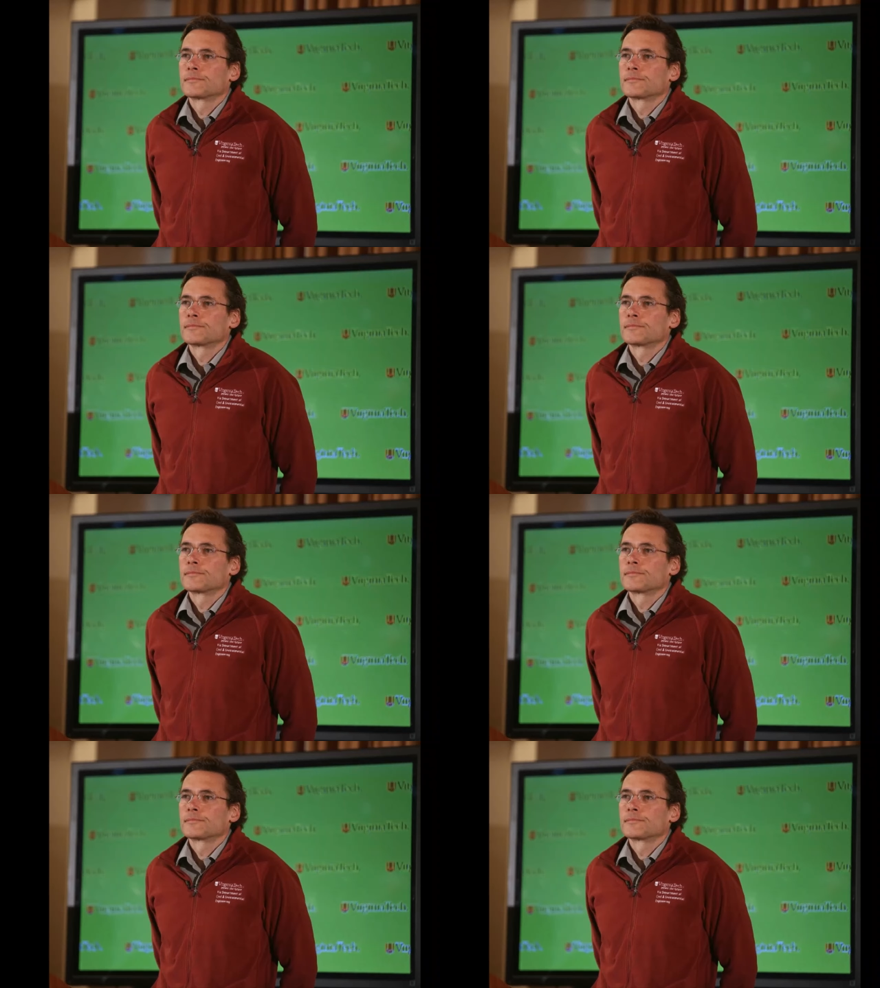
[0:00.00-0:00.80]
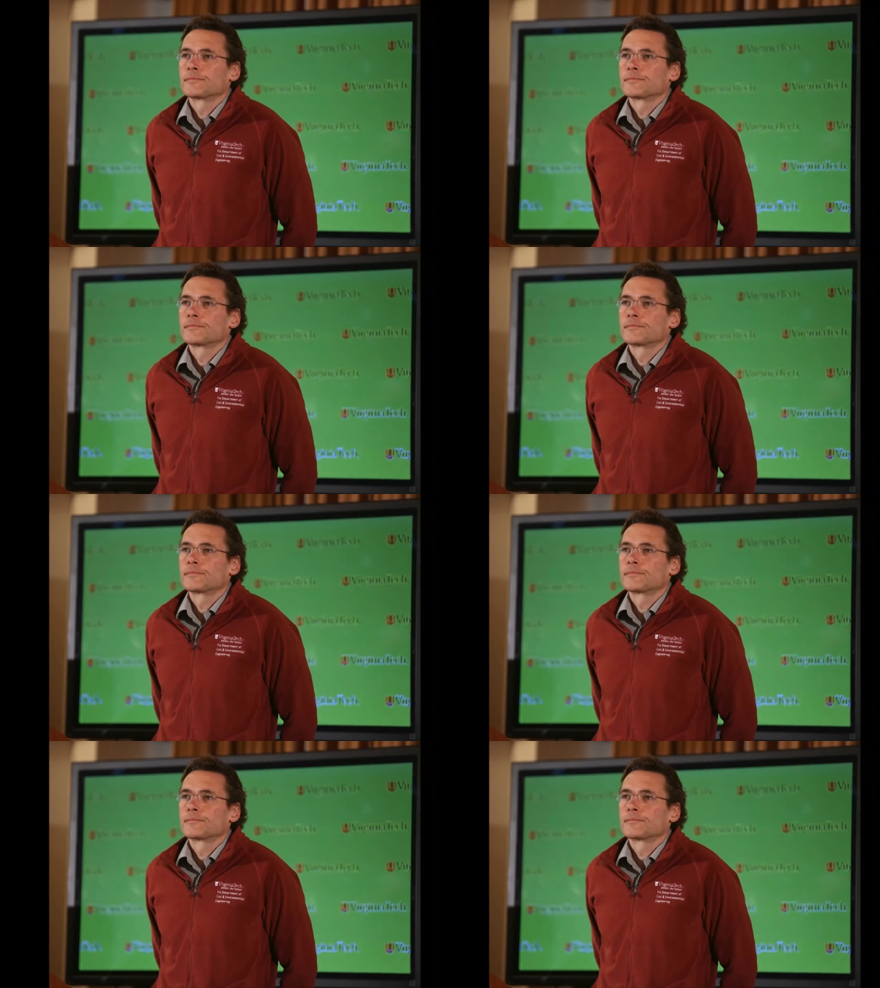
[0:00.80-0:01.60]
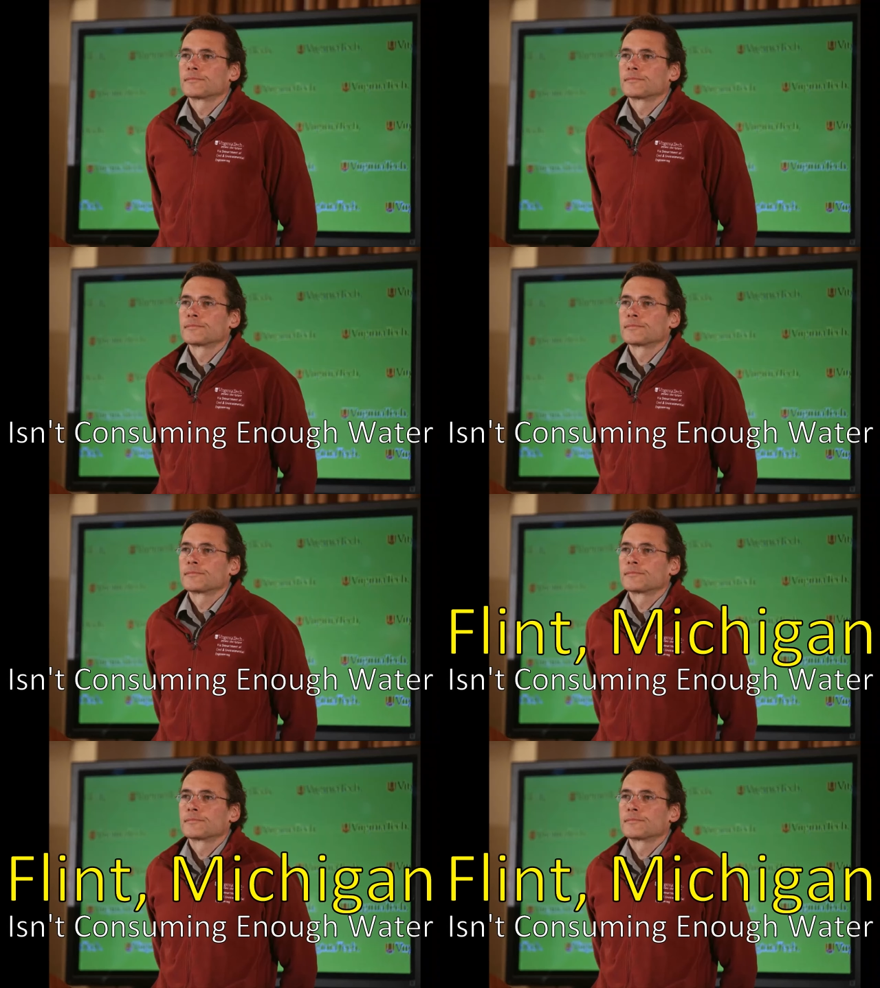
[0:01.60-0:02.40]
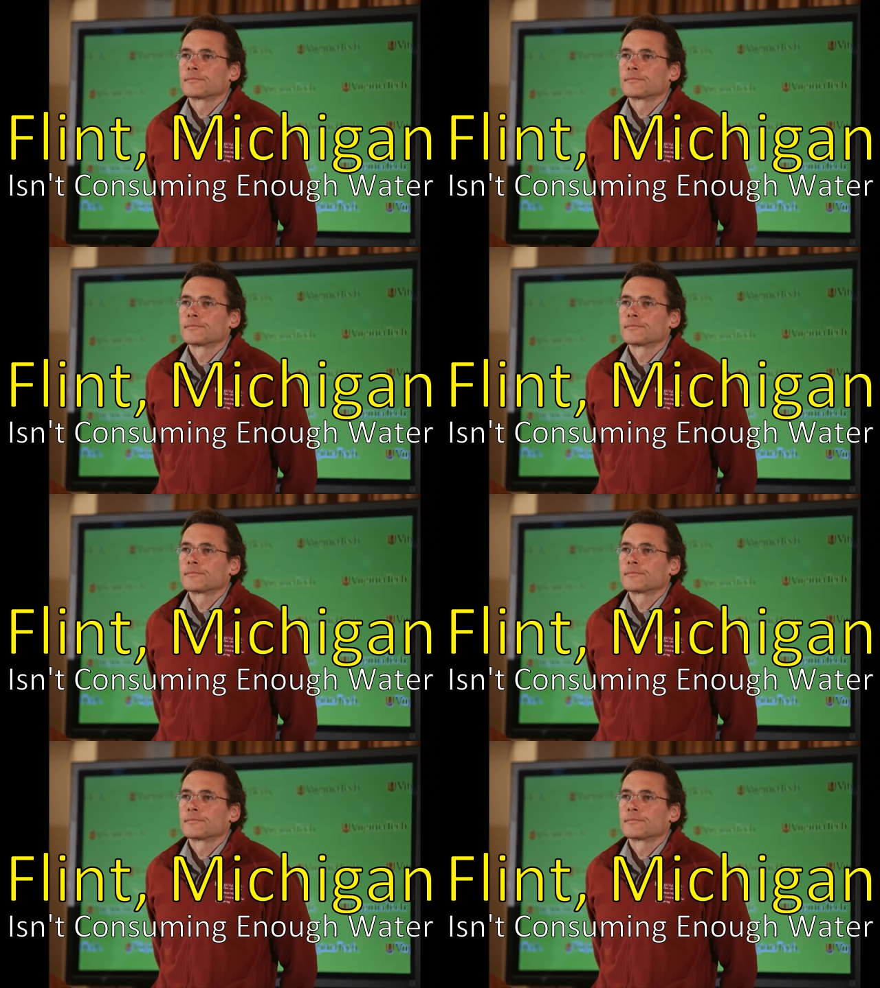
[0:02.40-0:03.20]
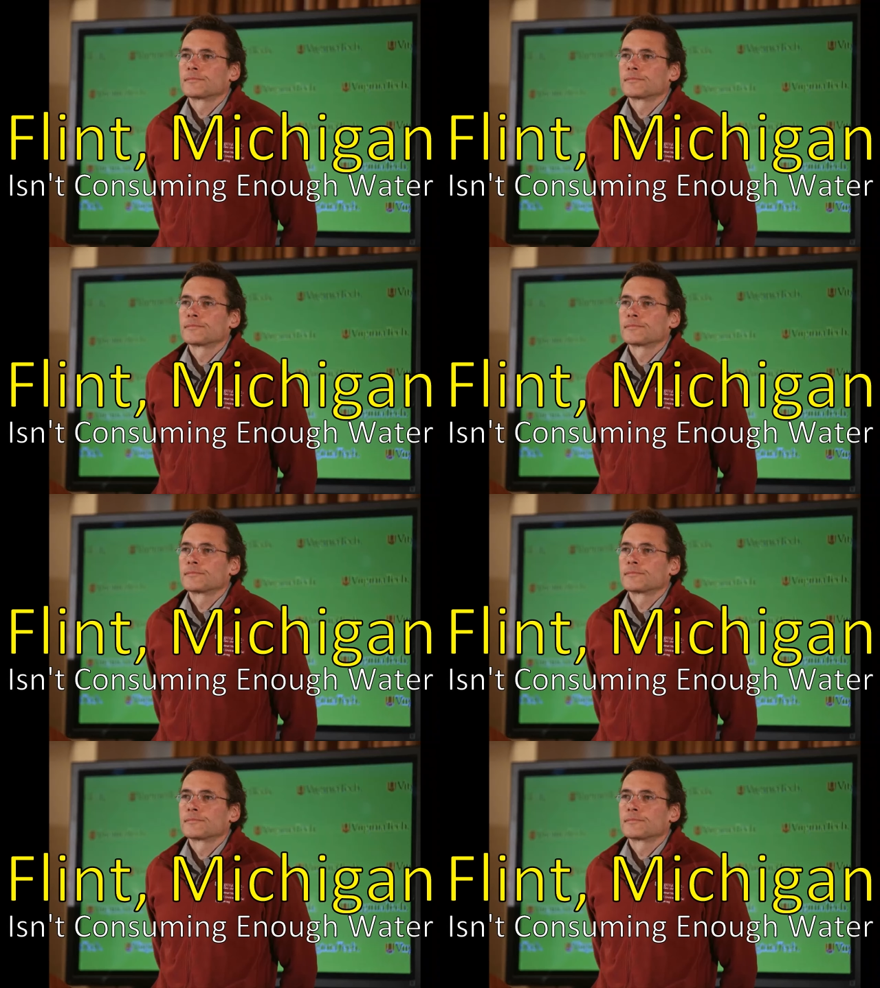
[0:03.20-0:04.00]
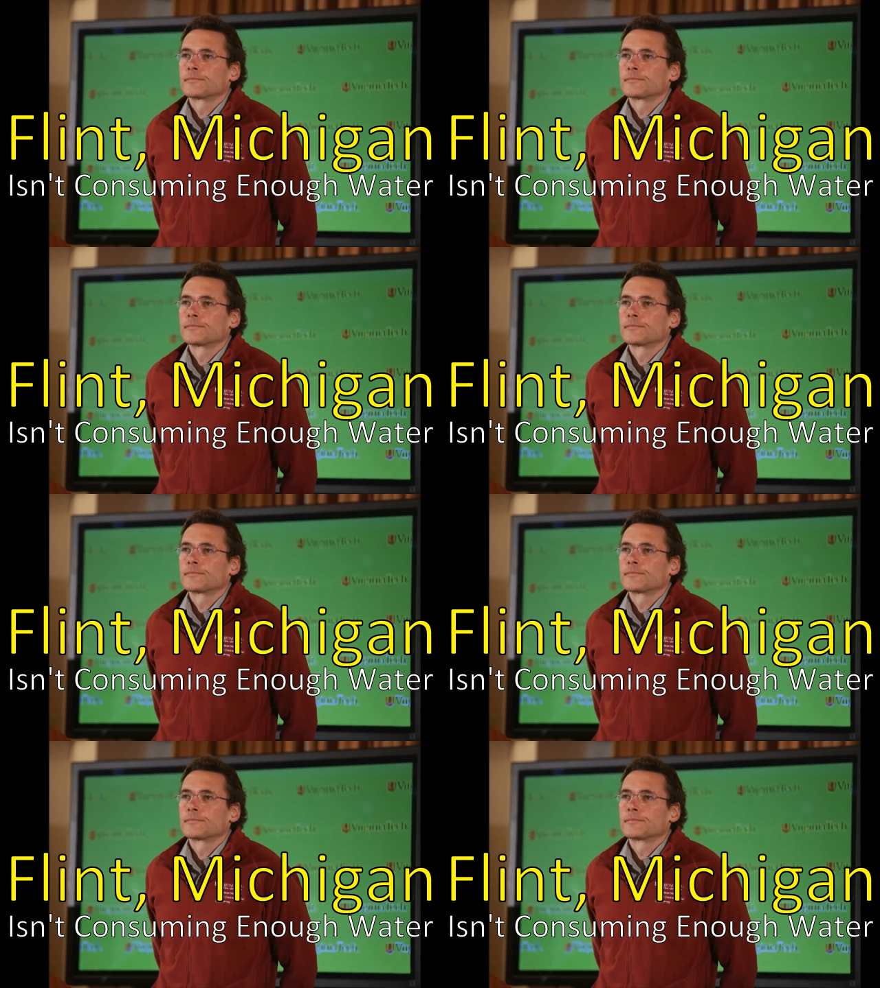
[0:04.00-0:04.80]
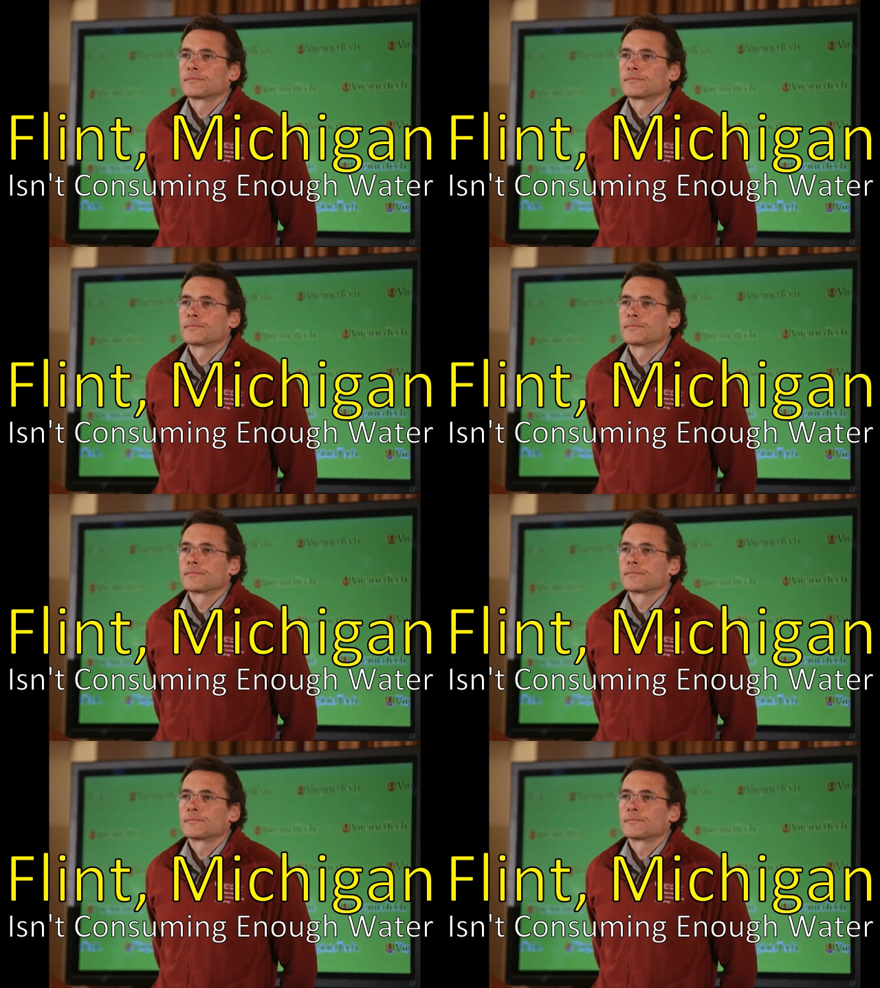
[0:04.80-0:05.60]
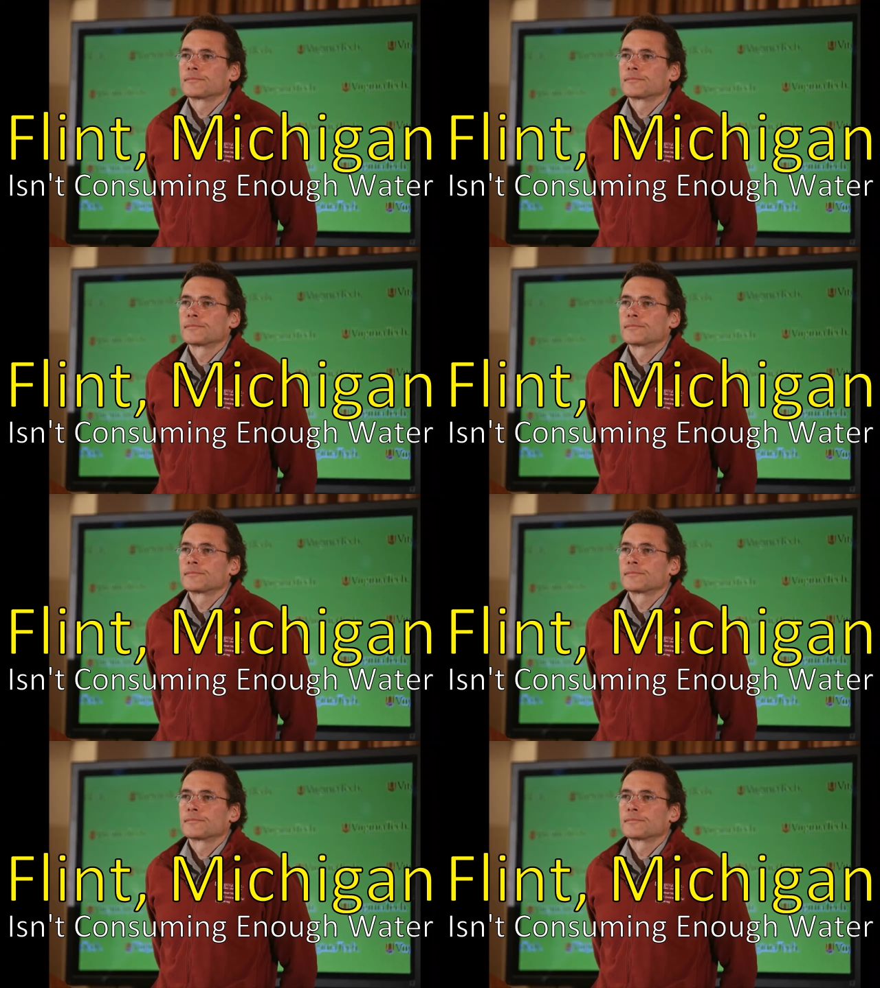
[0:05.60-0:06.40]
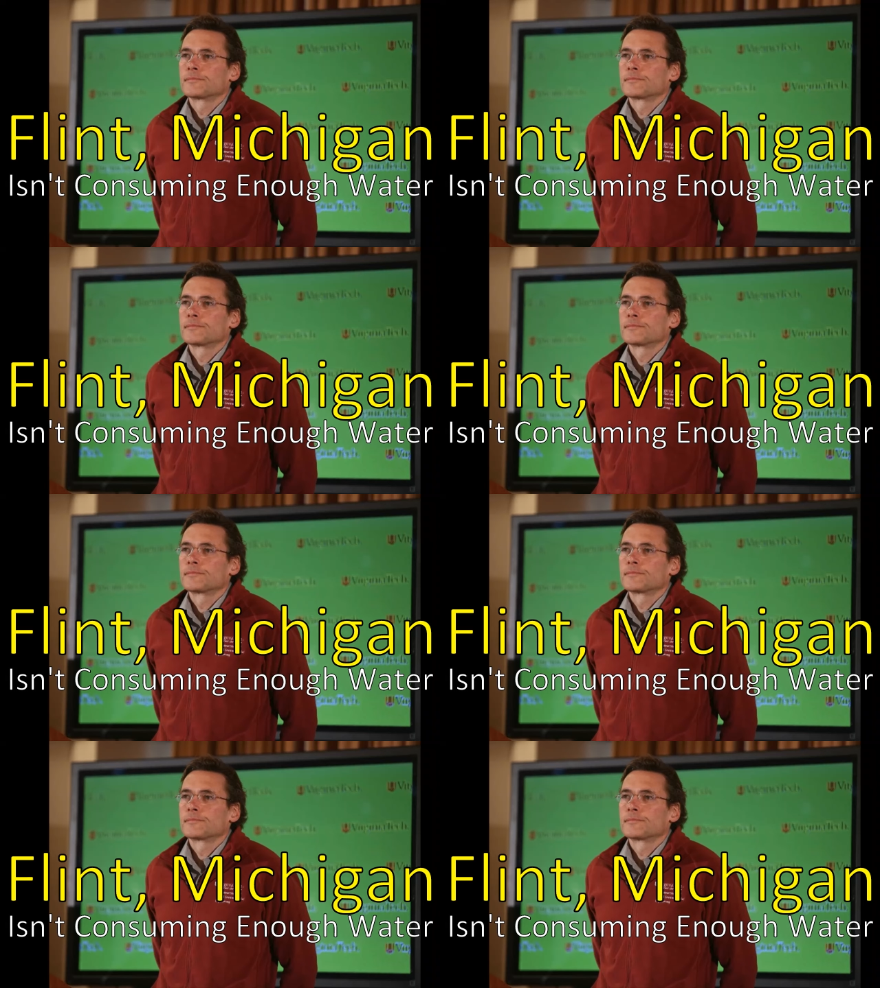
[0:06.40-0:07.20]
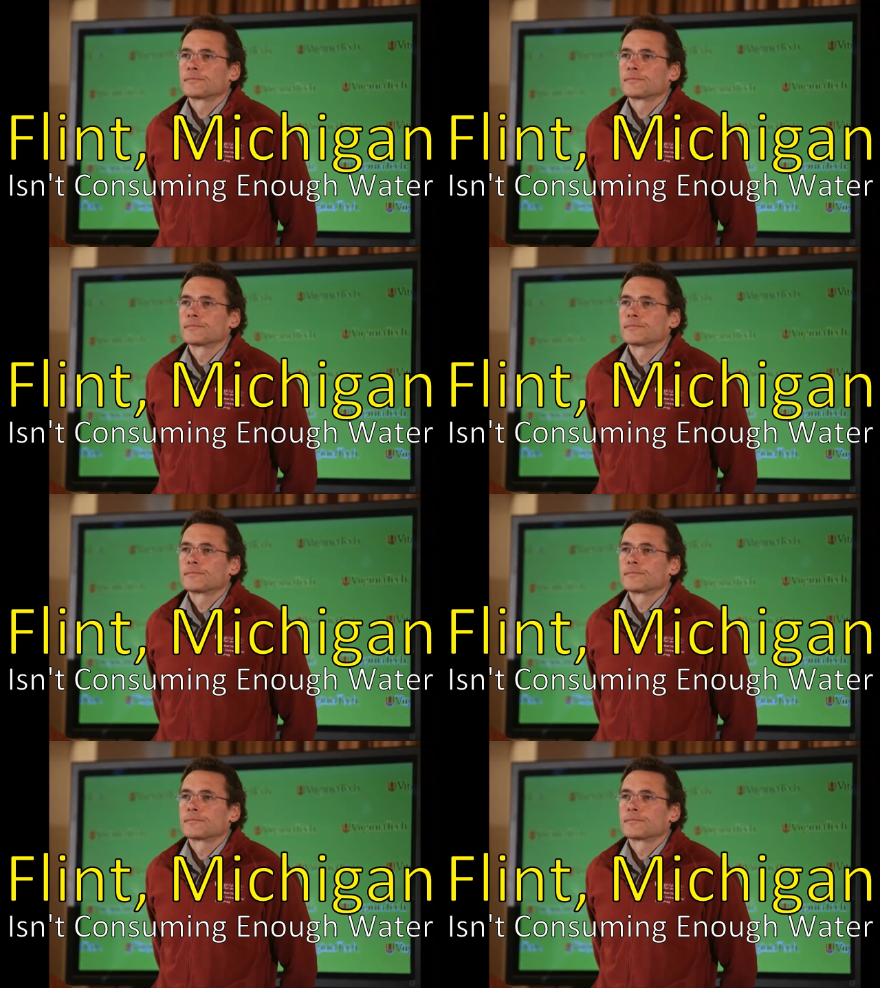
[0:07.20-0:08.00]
[no speech]